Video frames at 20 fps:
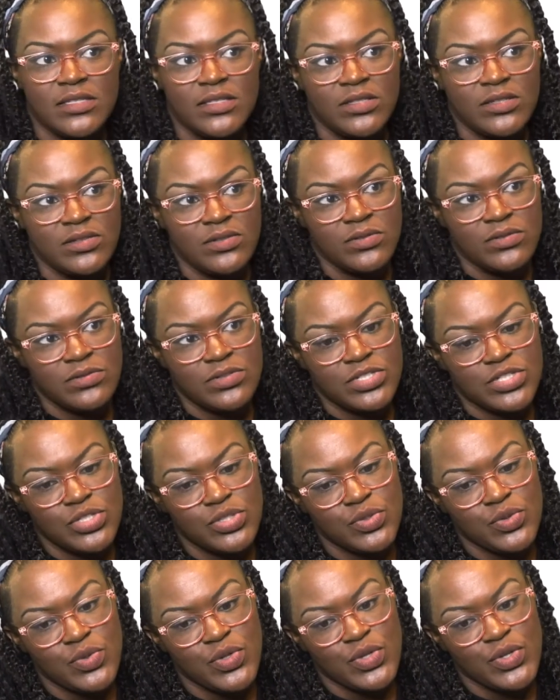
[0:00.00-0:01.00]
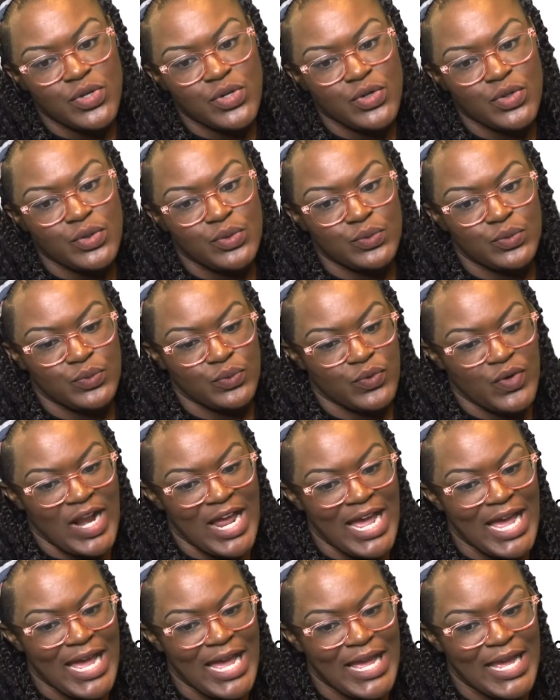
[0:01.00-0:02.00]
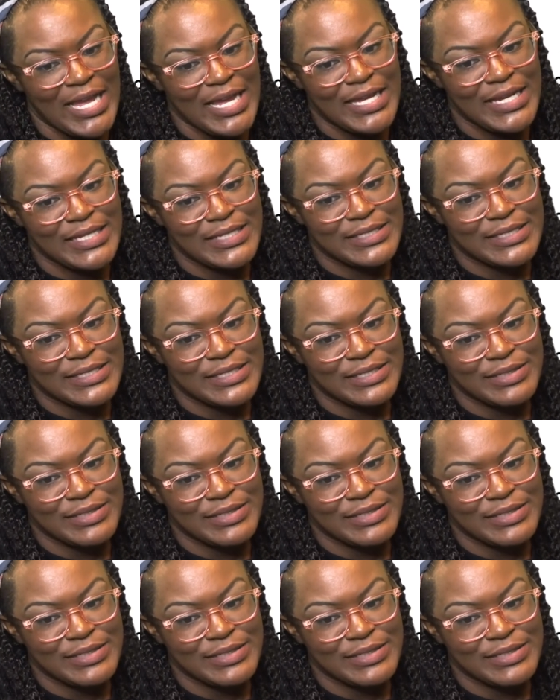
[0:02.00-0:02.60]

skewed to the right,